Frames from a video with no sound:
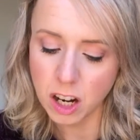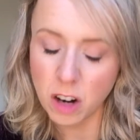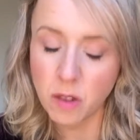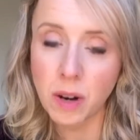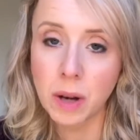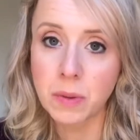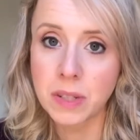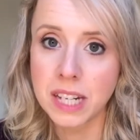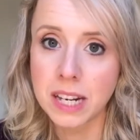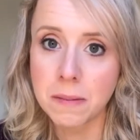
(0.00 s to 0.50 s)

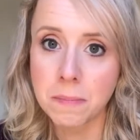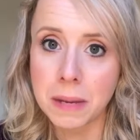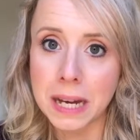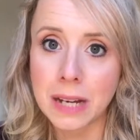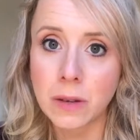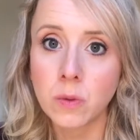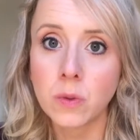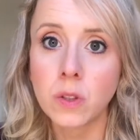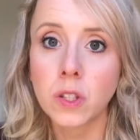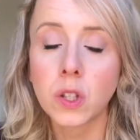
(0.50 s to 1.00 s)
around
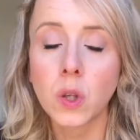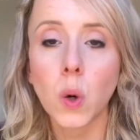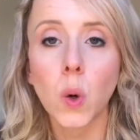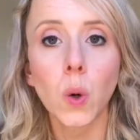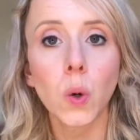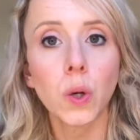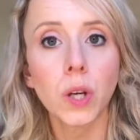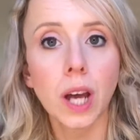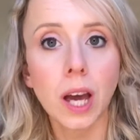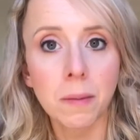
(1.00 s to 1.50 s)
£10
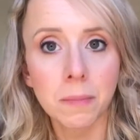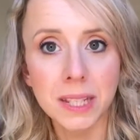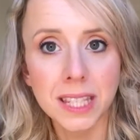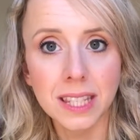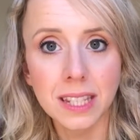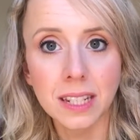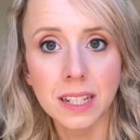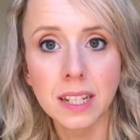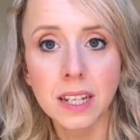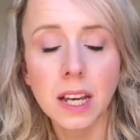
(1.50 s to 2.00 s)
on
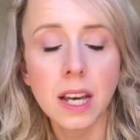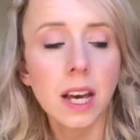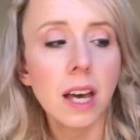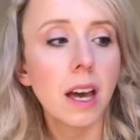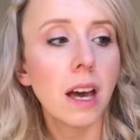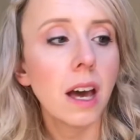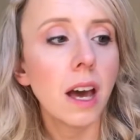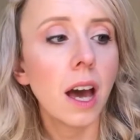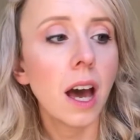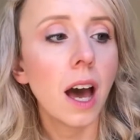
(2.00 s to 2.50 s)
Amazon,
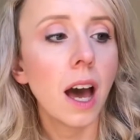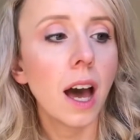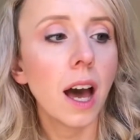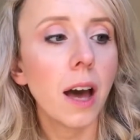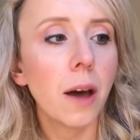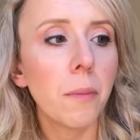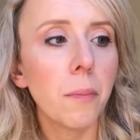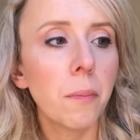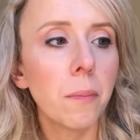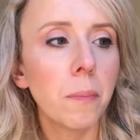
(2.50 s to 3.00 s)

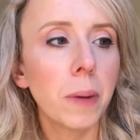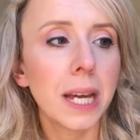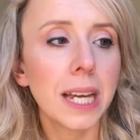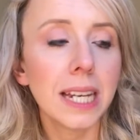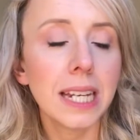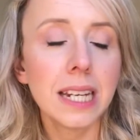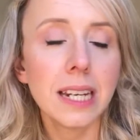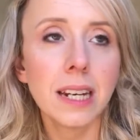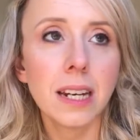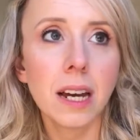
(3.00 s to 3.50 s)
but
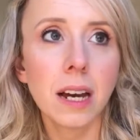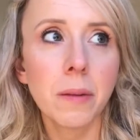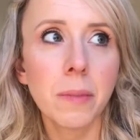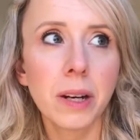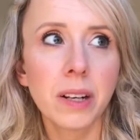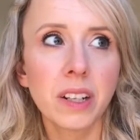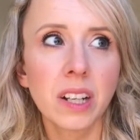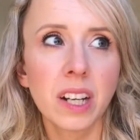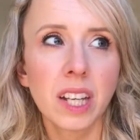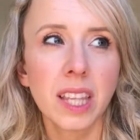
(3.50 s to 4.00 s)
in
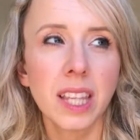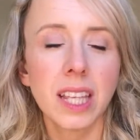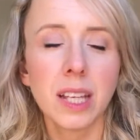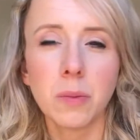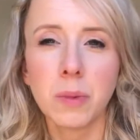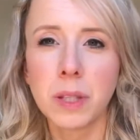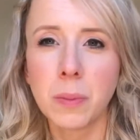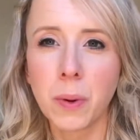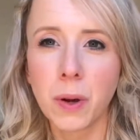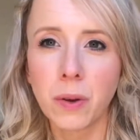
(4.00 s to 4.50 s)
America I think it
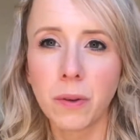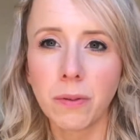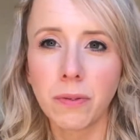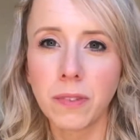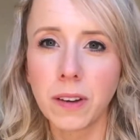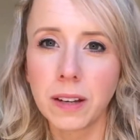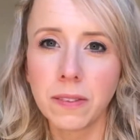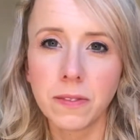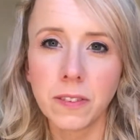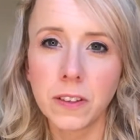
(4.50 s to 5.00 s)
was about
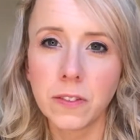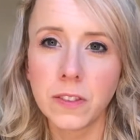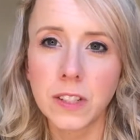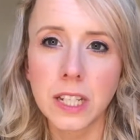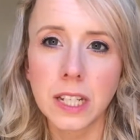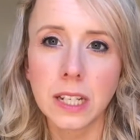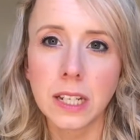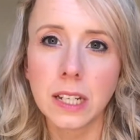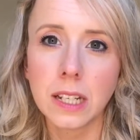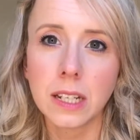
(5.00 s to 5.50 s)

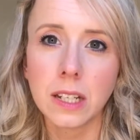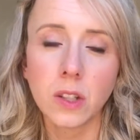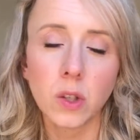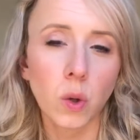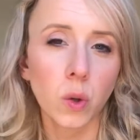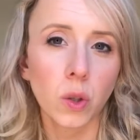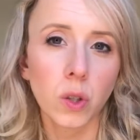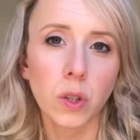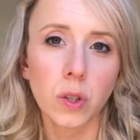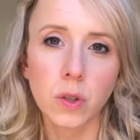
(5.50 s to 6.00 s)
$5.50
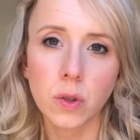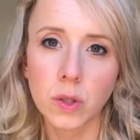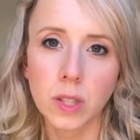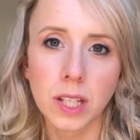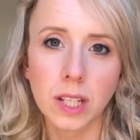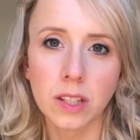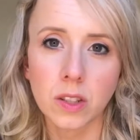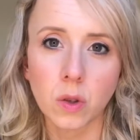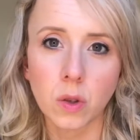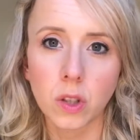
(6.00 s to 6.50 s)
or
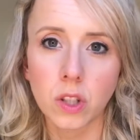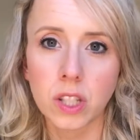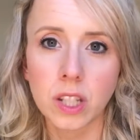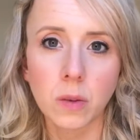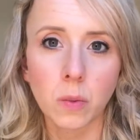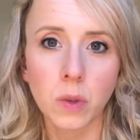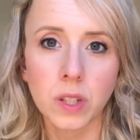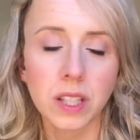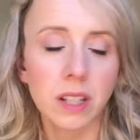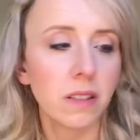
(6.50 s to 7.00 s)
$6.
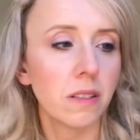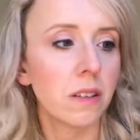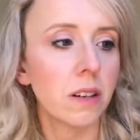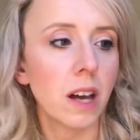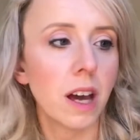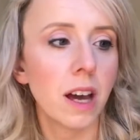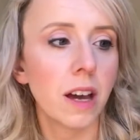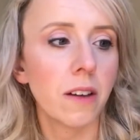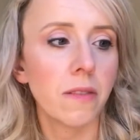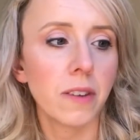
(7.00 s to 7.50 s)
It wasn't
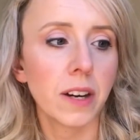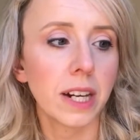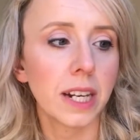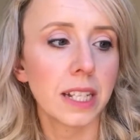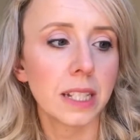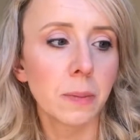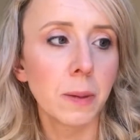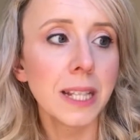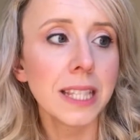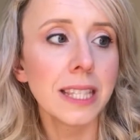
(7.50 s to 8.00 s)
very
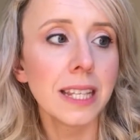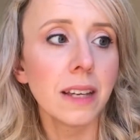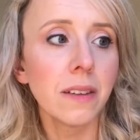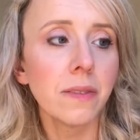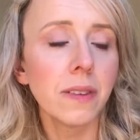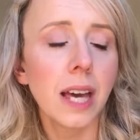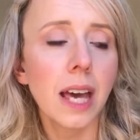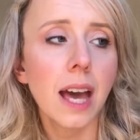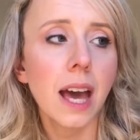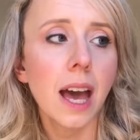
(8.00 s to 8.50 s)
expensive.